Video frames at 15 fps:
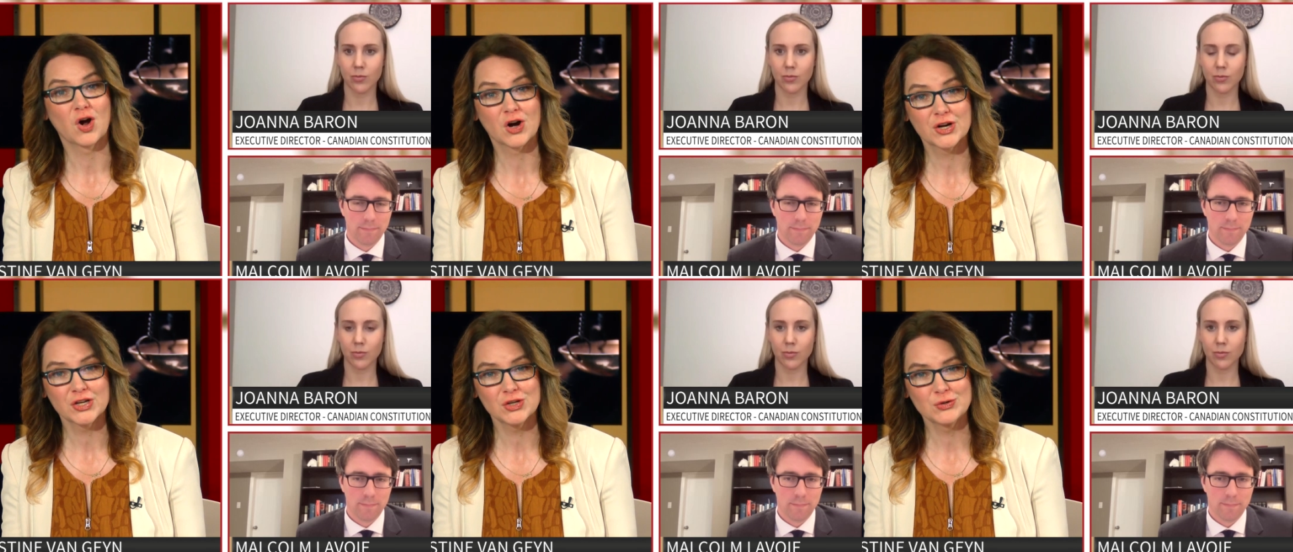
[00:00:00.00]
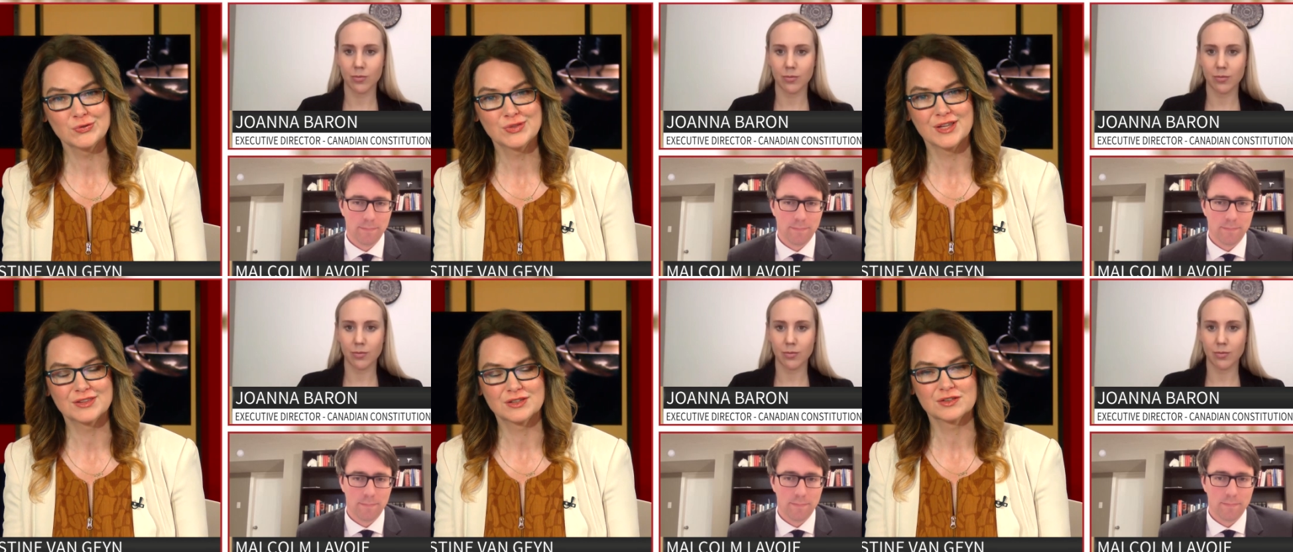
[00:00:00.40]
Speaker 1: argued
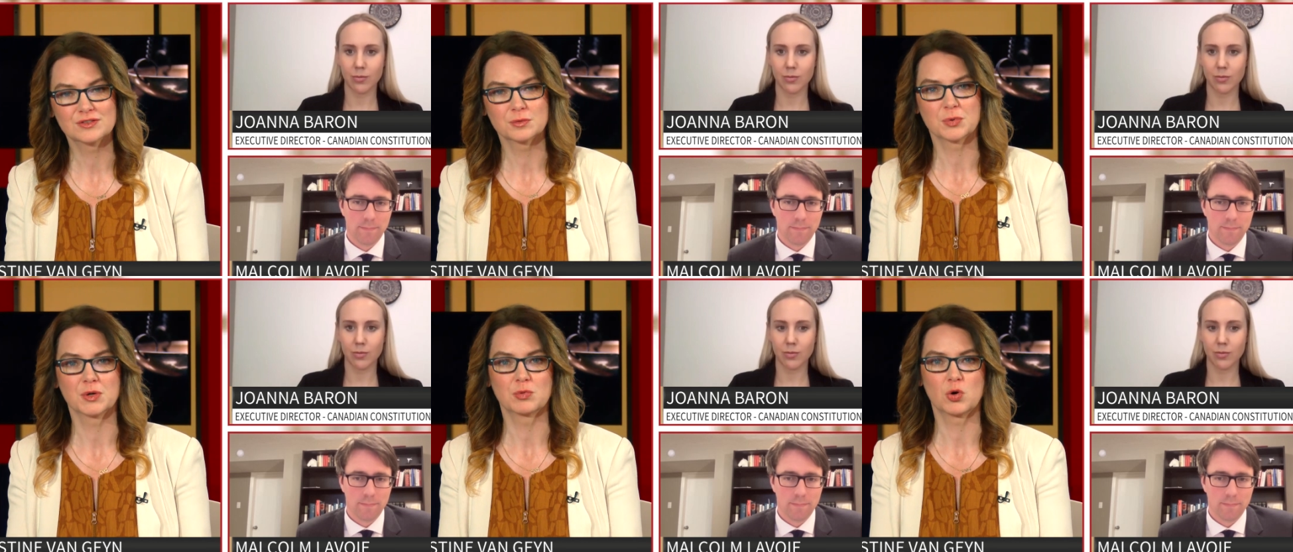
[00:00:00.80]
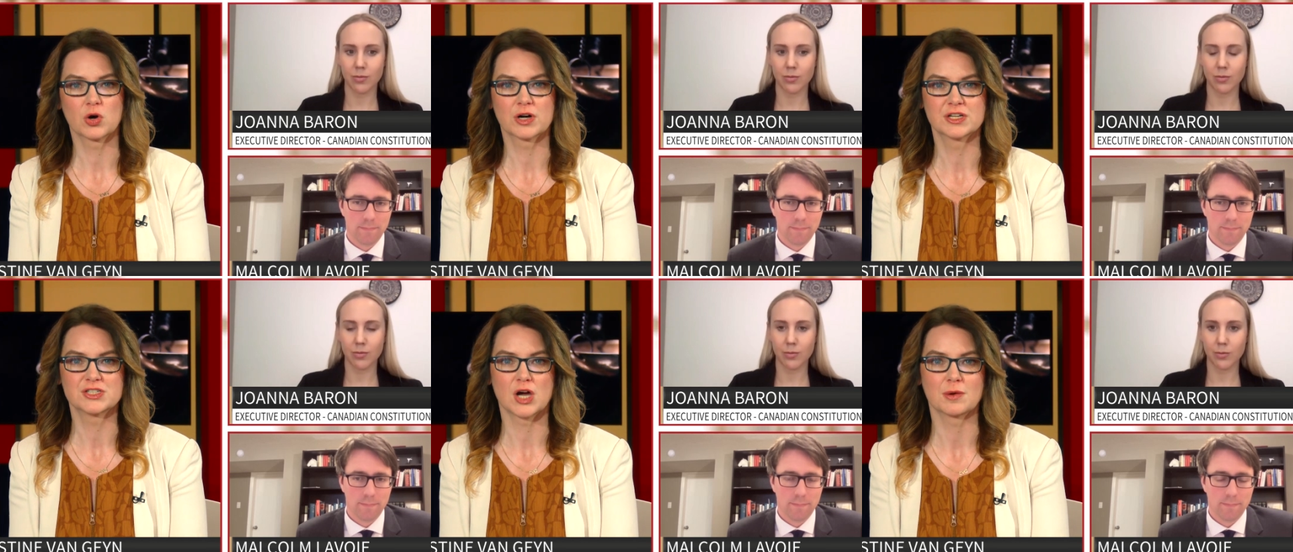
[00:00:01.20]
that the Supreme
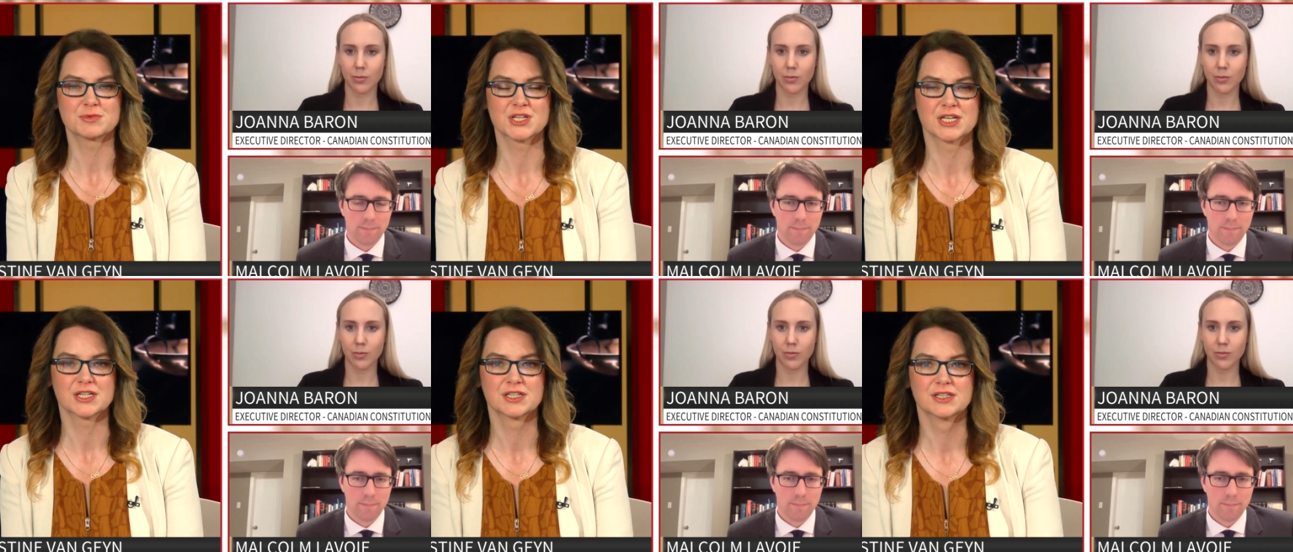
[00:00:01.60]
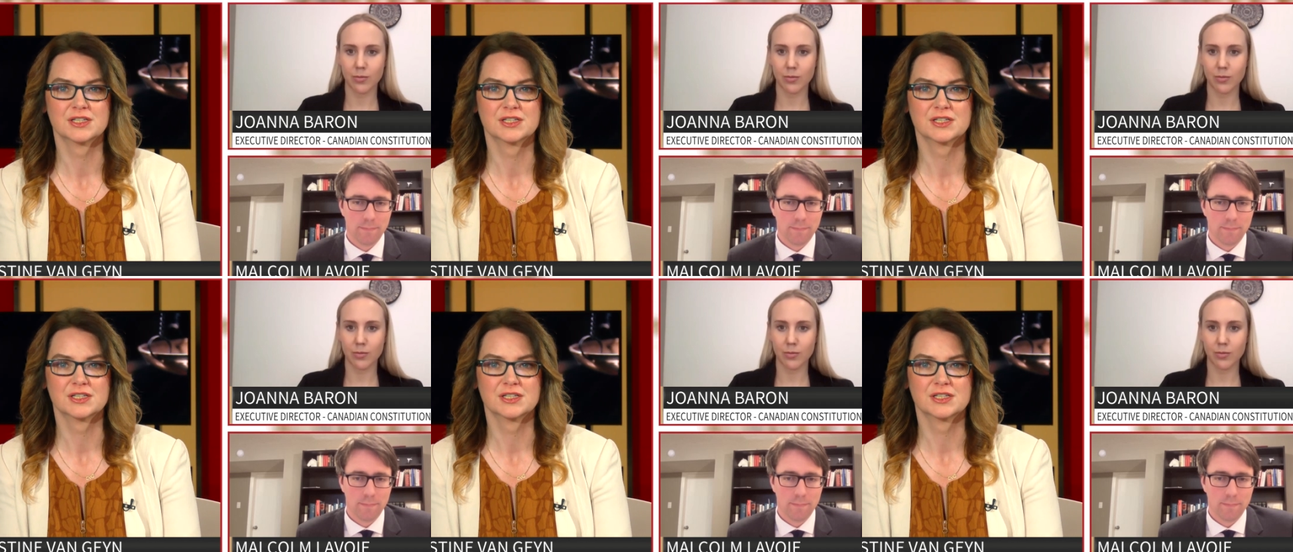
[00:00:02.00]
Court adopted?